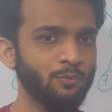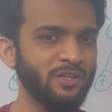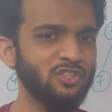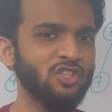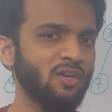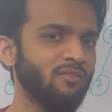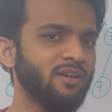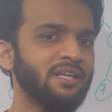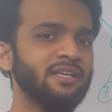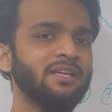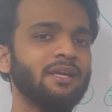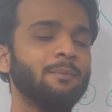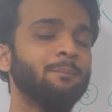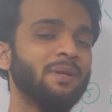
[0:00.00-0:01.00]
we generally
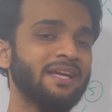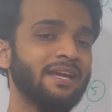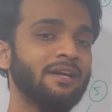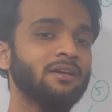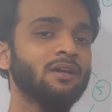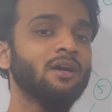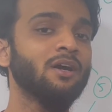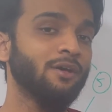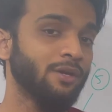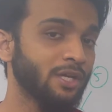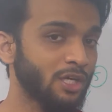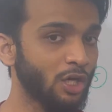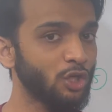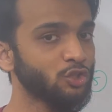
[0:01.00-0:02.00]
implicate
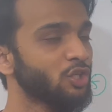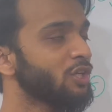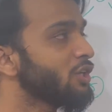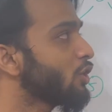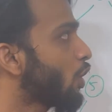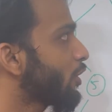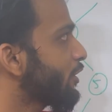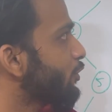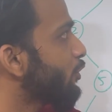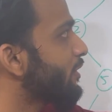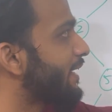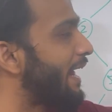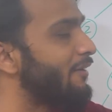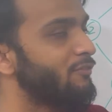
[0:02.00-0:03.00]
recursion in order
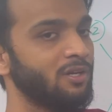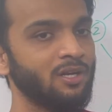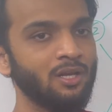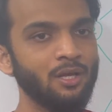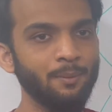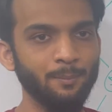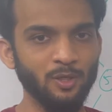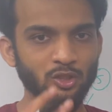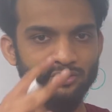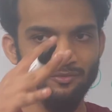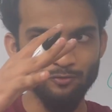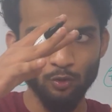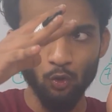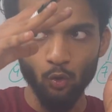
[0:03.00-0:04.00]
to travel, because
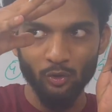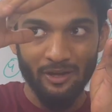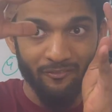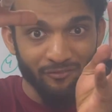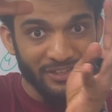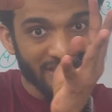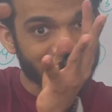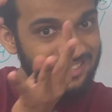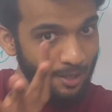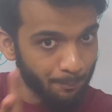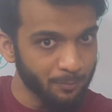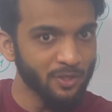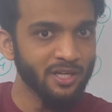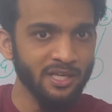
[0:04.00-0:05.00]
you have to go to every
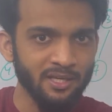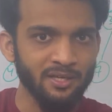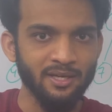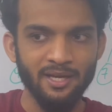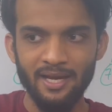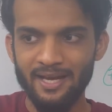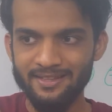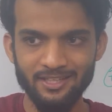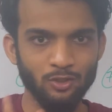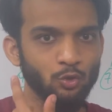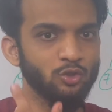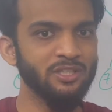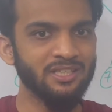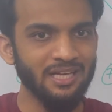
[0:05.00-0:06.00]
subtree and then
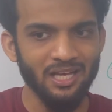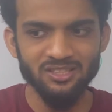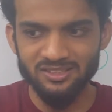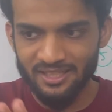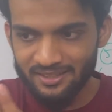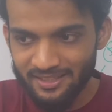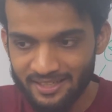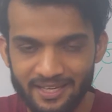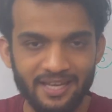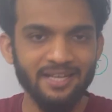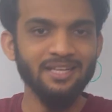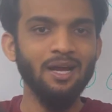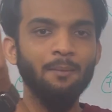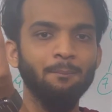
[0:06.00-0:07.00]
do the task and then
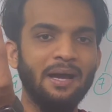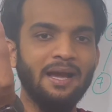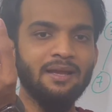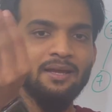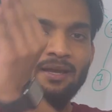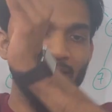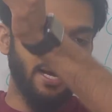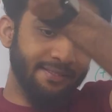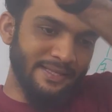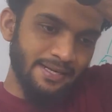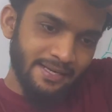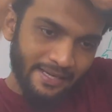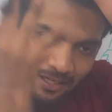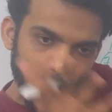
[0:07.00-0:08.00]
again come back and then
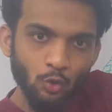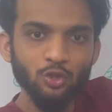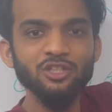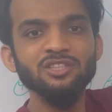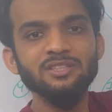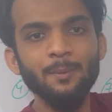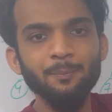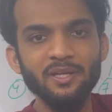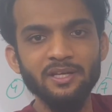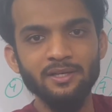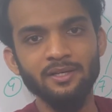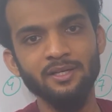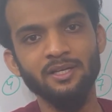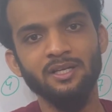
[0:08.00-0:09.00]
again go to the
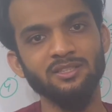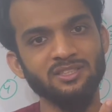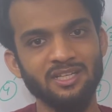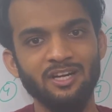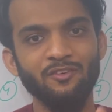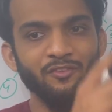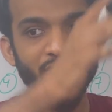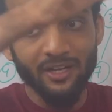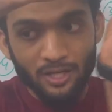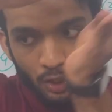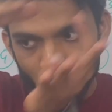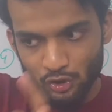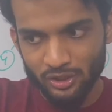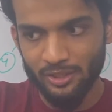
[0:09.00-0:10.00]
subtree. It's a kind of a
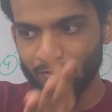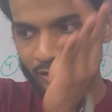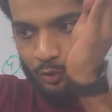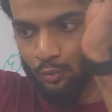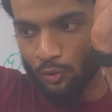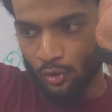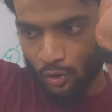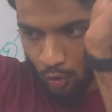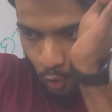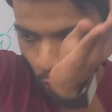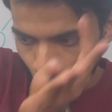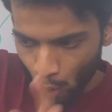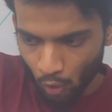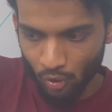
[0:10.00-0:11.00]
recursion that we do.
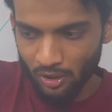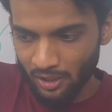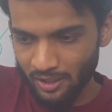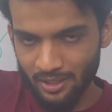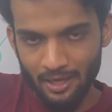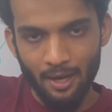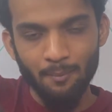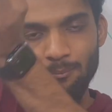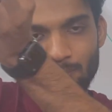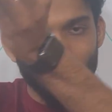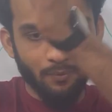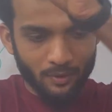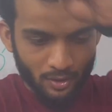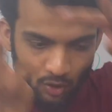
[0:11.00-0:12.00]
Go,
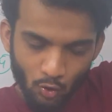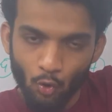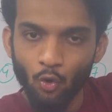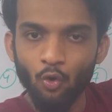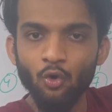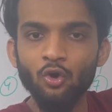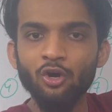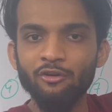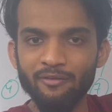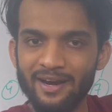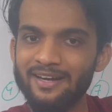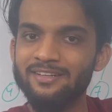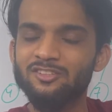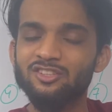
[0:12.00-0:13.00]
come, go,
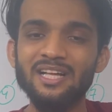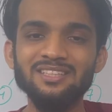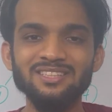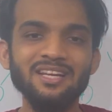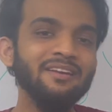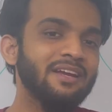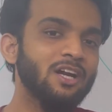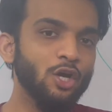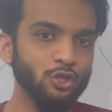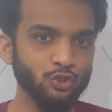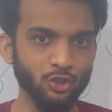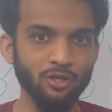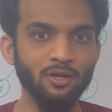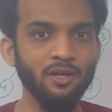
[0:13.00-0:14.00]
right? So that's a
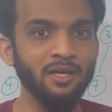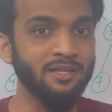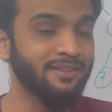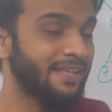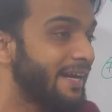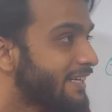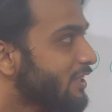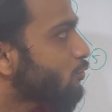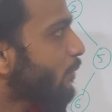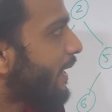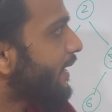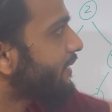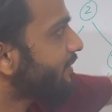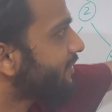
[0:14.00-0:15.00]
recursion. That is
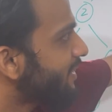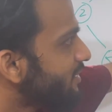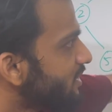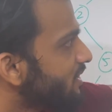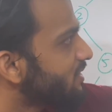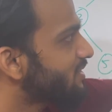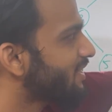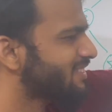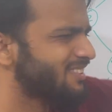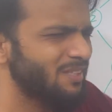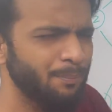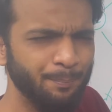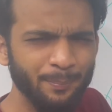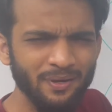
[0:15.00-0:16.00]
why this is the
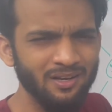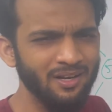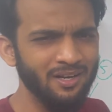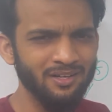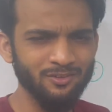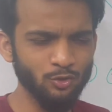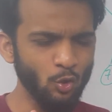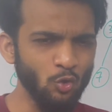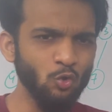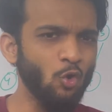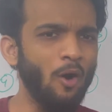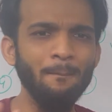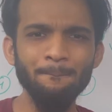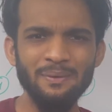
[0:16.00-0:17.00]
simple. Don't
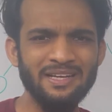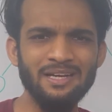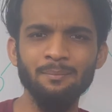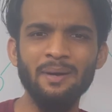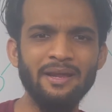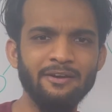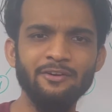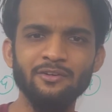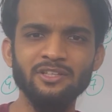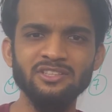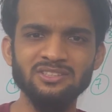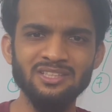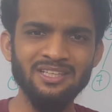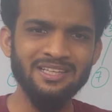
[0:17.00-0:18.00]
complicate binary
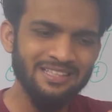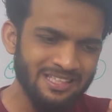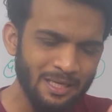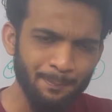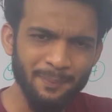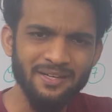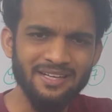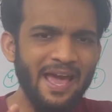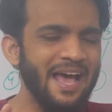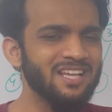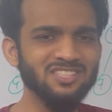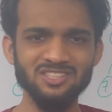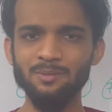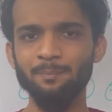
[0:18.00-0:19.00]
trees. Keep it
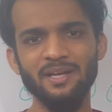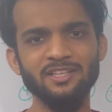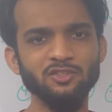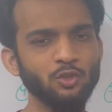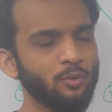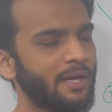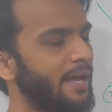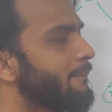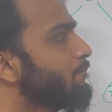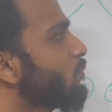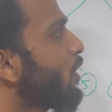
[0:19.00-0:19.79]
as simple as you can.